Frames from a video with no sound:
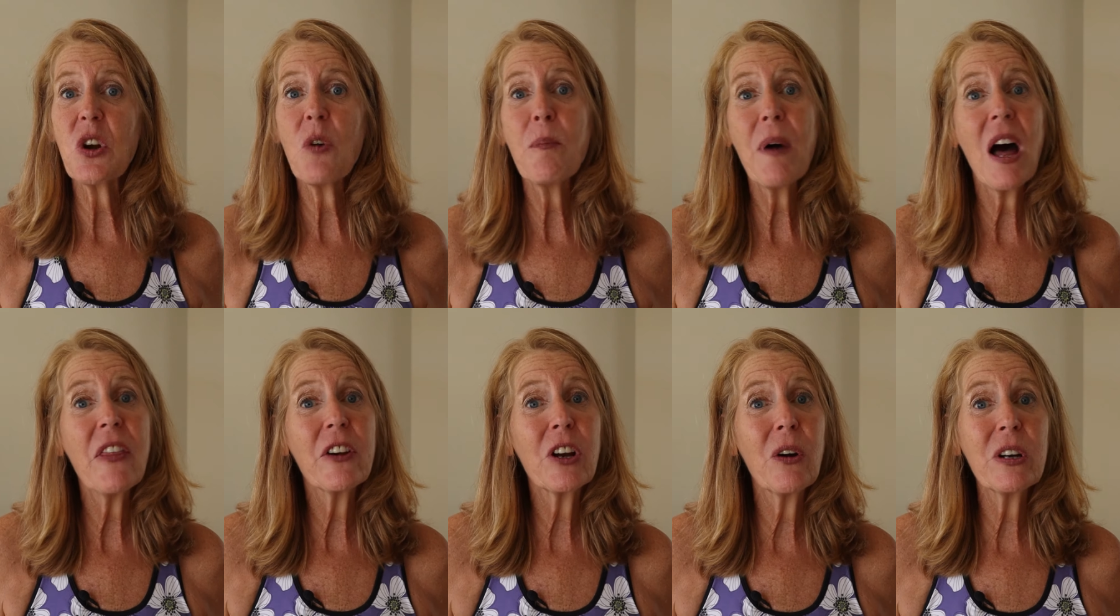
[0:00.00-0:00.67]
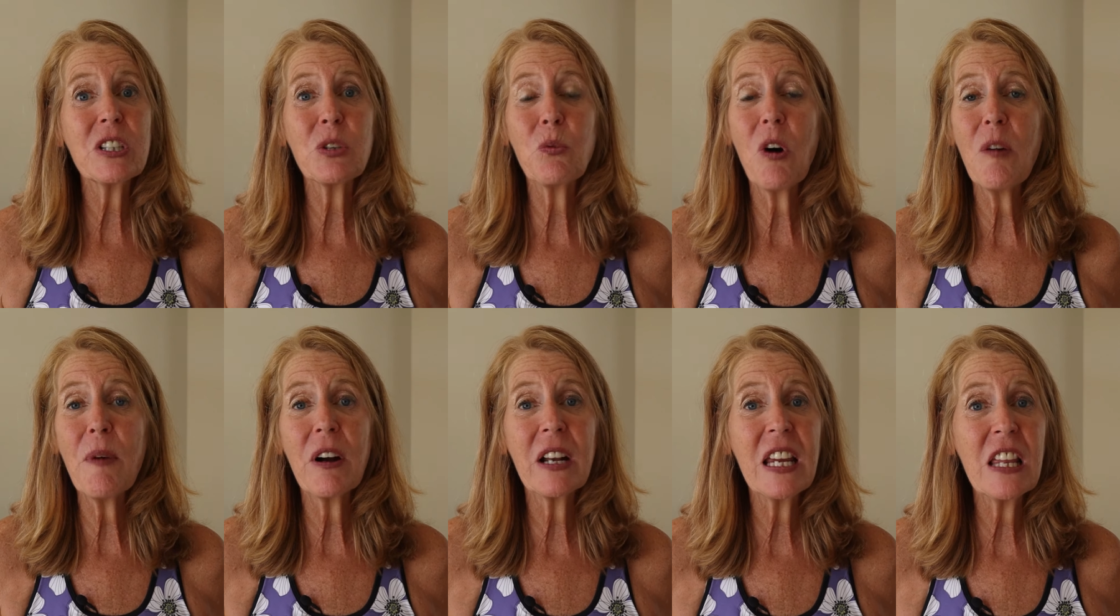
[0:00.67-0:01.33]
Don't bother going to
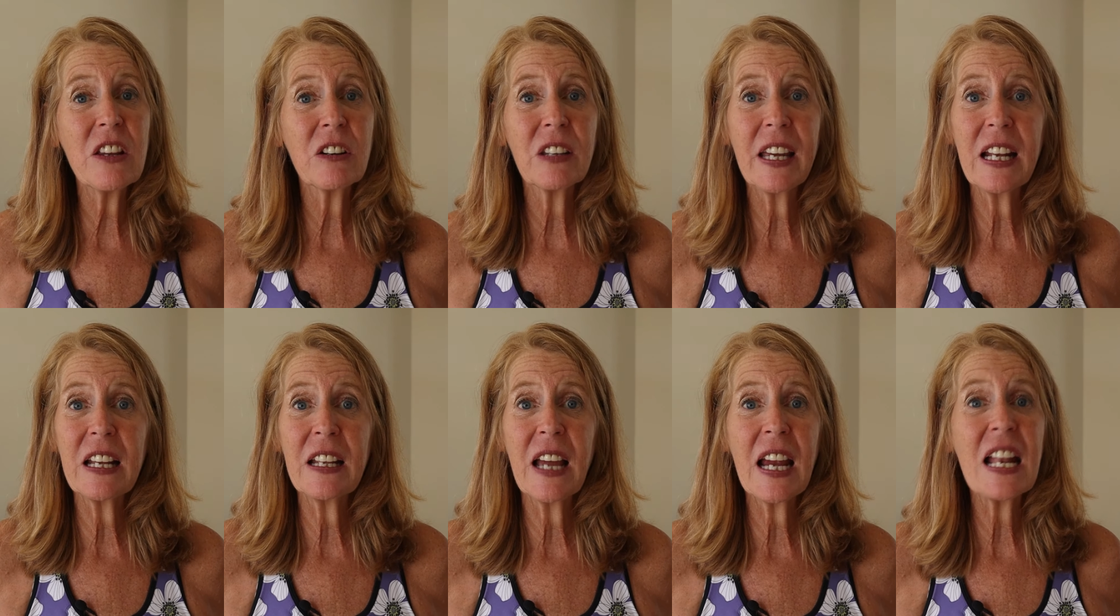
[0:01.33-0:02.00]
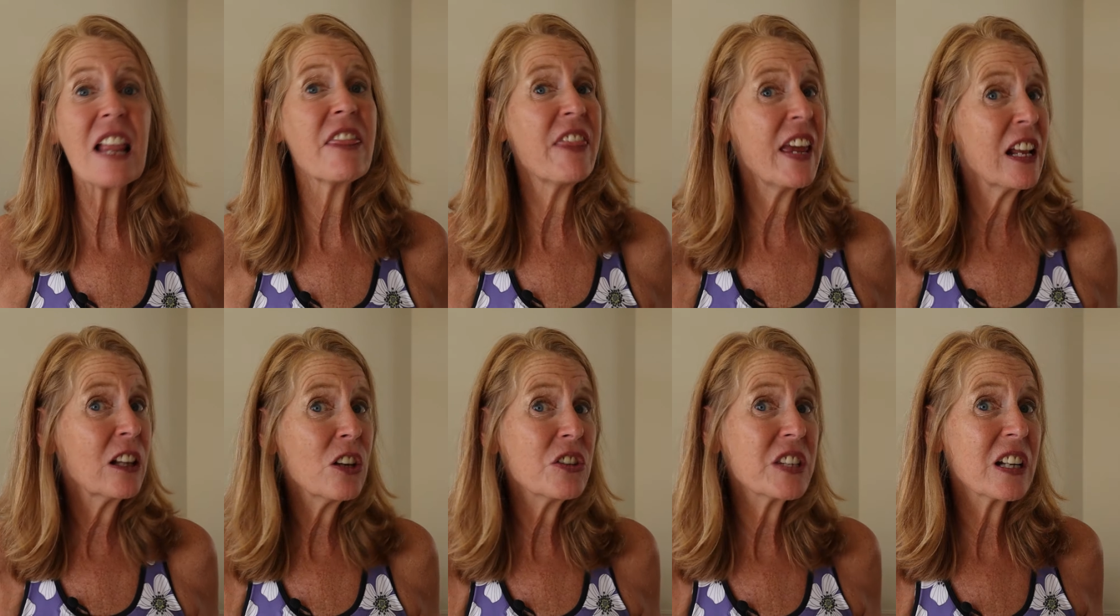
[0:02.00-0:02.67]
Walmart either late at night. They
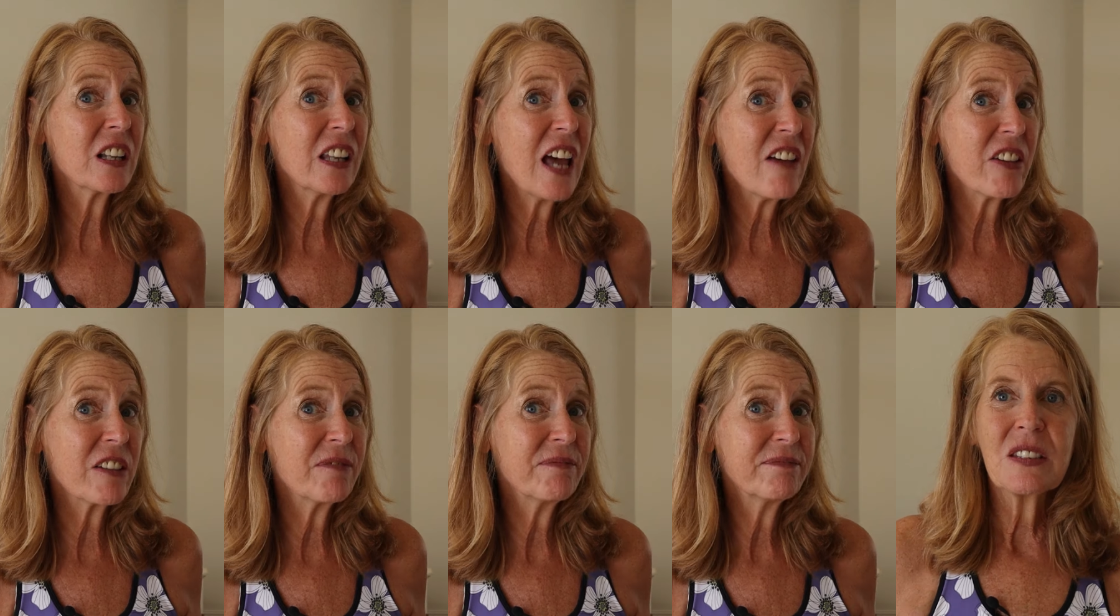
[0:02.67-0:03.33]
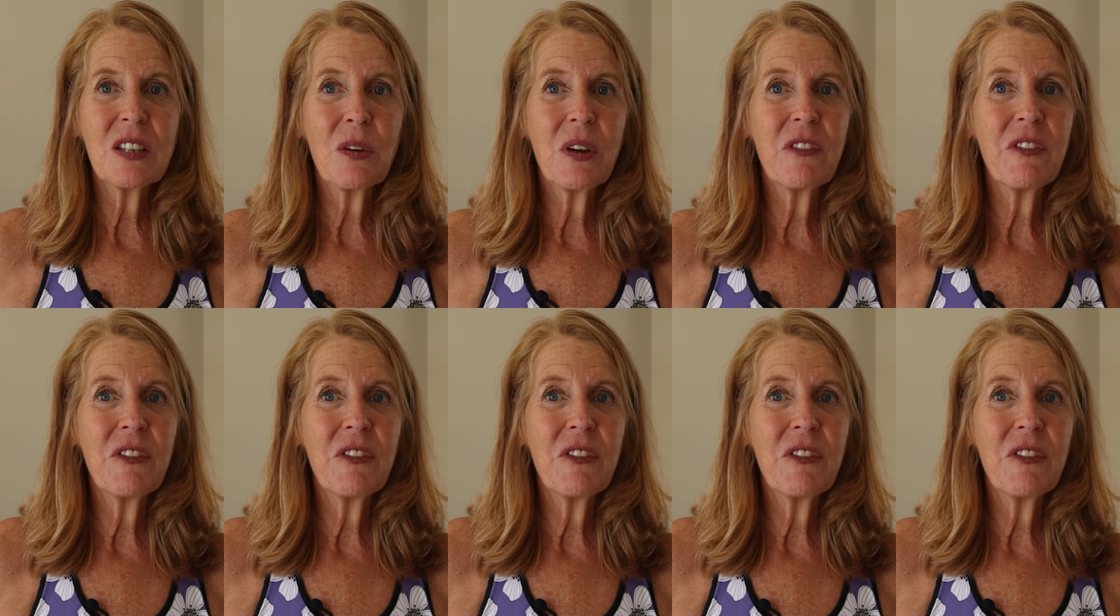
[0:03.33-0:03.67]
close at eleven. So